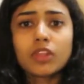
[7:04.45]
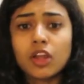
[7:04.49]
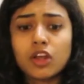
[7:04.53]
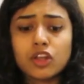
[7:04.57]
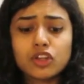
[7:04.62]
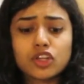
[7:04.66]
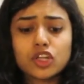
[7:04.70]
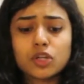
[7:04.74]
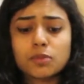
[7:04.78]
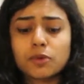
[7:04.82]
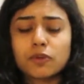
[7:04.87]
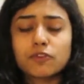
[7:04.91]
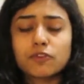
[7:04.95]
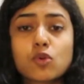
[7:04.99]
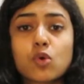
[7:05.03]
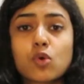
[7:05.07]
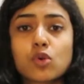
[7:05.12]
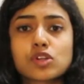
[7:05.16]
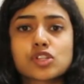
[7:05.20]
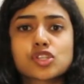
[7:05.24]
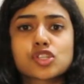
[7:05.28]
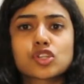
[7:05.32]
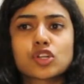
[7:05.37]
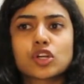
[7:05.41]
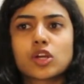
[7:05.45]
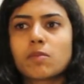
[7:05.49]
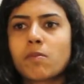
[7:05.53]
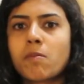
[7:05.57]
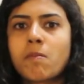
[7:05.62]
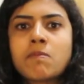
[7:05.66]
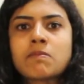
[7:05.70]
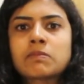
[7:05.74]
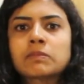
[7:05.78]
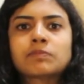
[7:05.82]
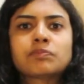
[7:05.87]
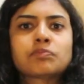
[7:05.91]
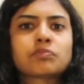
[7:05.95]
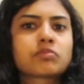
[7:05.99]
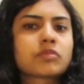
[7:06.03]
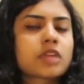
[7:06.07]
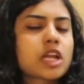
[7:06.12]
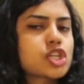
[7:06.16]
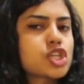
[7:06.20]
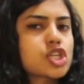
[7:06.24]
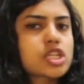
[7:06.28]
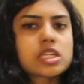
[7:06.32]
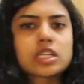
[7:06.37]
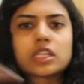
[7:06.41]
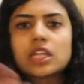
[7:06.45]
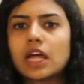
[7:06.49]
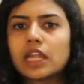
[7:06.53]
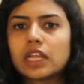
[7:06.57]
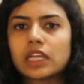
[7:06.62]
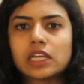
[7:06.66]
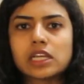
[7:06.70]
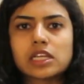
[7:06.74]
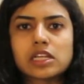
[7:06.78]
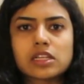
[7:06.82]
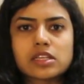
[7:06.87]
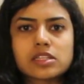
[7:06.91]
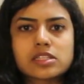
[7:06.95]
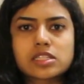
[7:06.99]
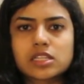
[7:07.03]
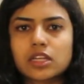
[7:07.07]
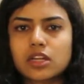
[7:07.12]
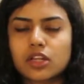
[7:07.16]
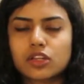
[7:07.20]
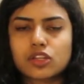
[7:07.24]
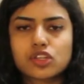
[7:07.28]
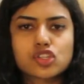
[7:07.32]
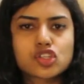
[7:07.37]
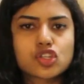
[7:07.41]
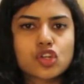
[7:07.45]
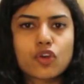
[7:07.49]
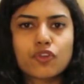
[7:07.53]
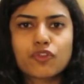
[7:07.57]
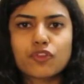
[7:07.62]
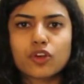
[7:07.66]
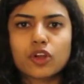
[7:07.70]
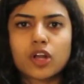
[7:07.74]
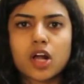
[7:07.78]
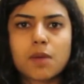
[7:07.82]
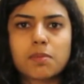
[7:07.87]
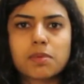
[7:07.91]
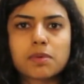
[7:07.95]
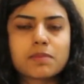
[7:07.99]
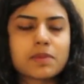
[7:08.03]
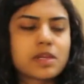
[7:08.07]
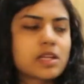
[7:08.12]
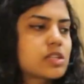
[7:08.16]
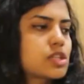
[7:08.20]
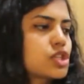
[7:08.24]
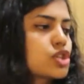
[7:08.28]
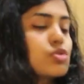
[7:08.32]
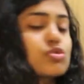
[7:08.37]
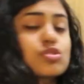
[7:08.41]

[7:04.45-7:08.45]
a little corn syrup, and just letting it sit on the stove for a couple minutes.